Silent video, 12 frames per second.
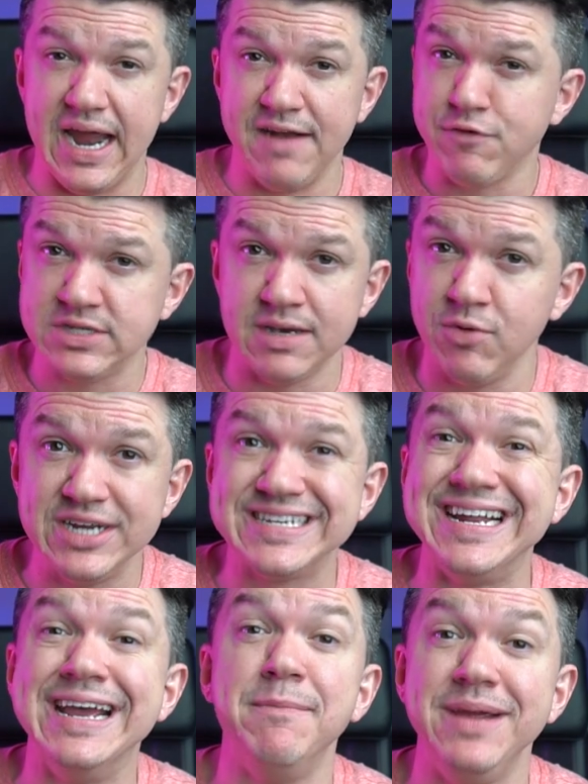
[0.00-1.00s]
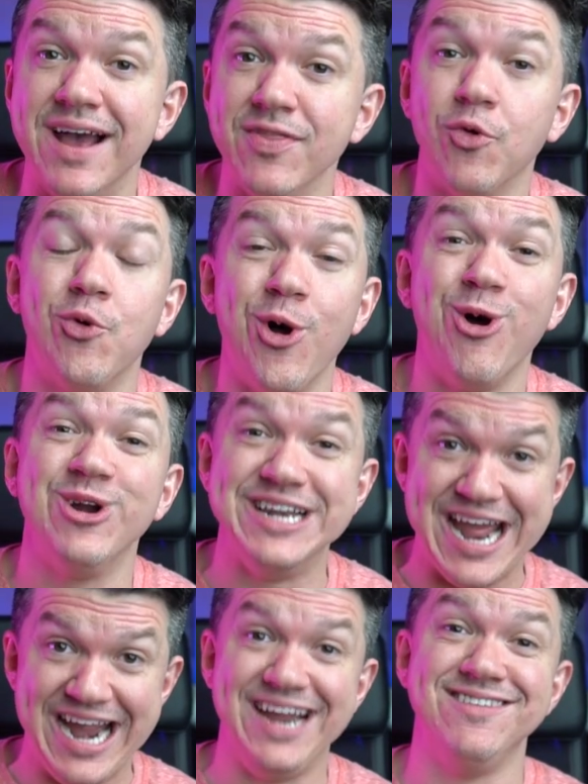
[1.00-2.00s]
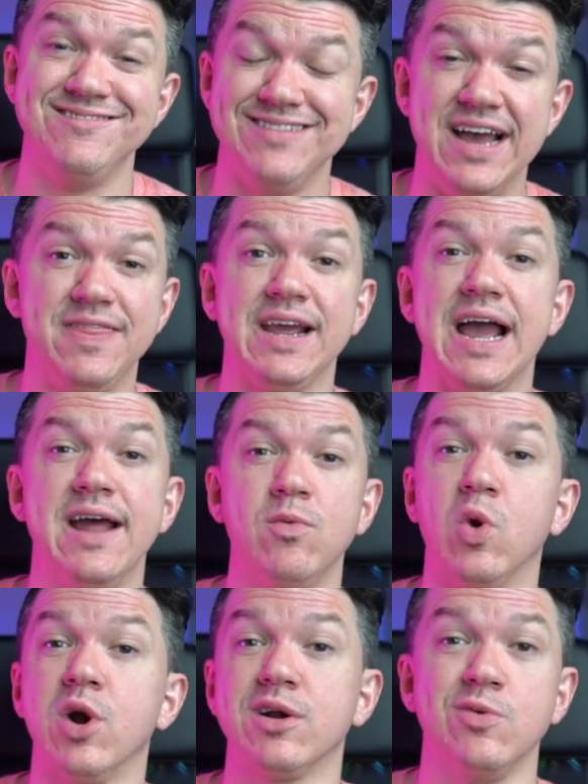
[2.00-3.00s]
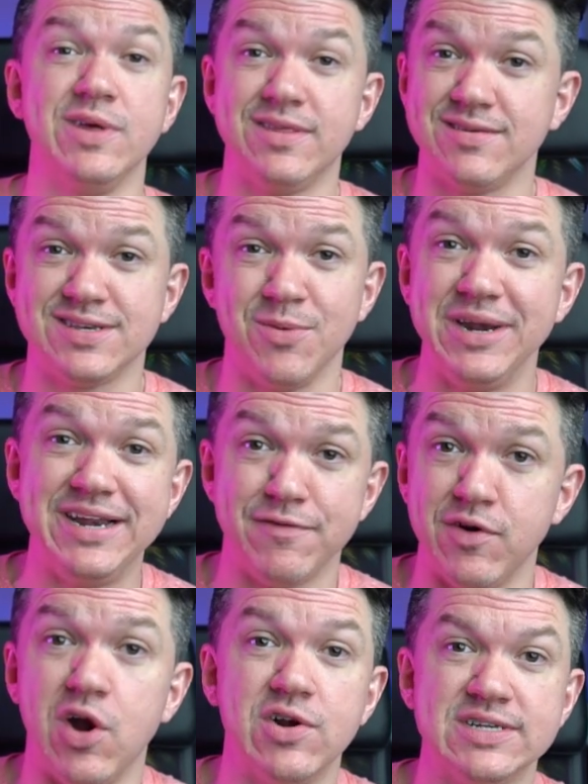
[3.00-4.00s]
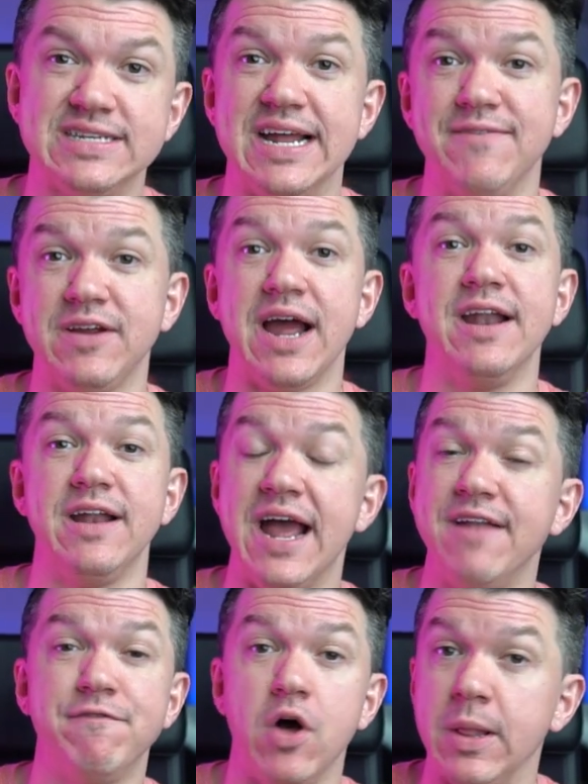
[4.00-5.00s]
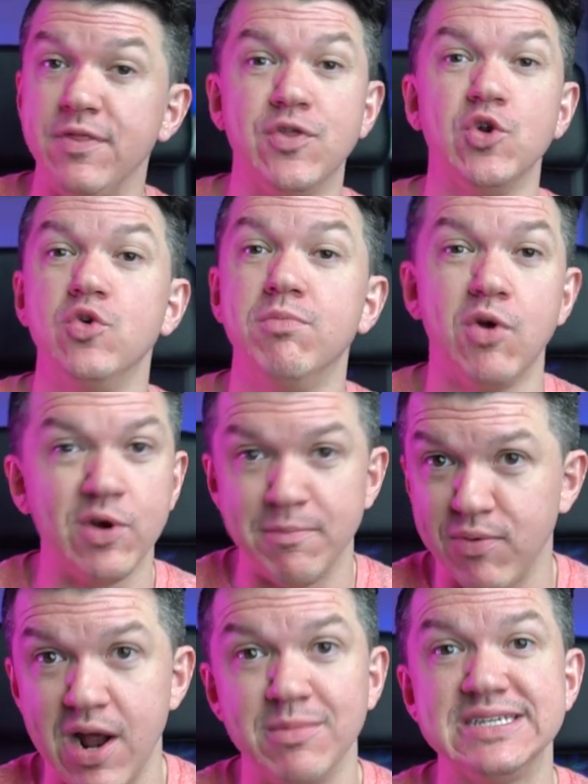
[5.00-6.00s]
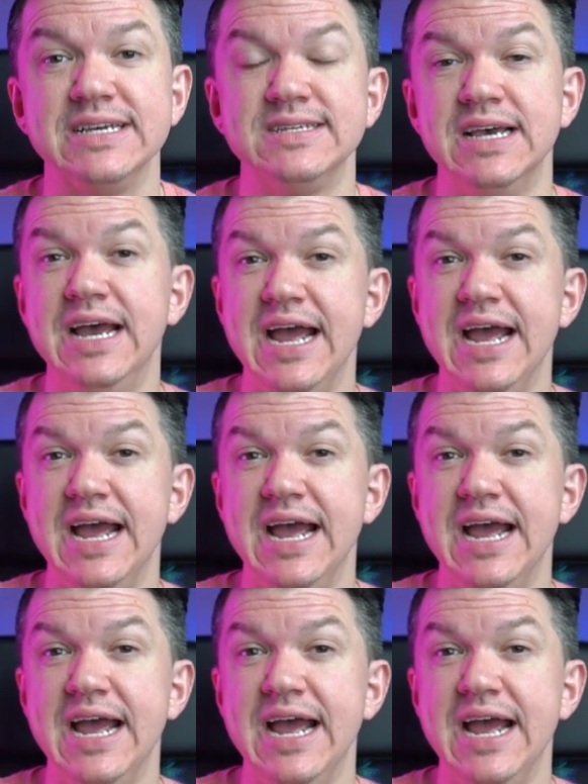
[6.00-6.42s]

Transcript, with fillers: And for some reason, it hit me on the wrong day. I think I had worked with so many different artists that have kind of had fallen through, broken promises.